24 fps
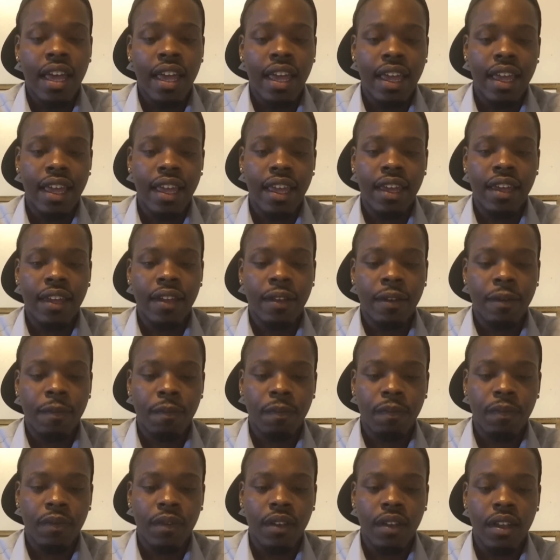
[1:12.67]

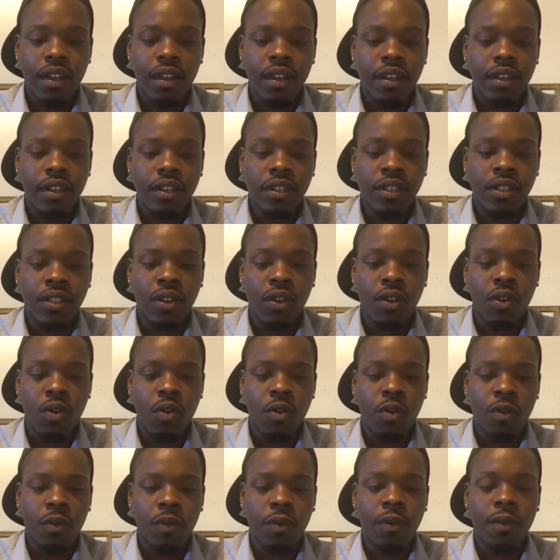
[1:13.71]
And
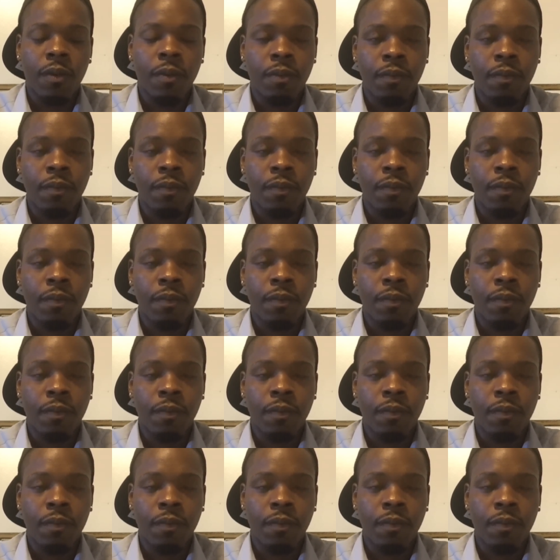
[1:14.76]
so,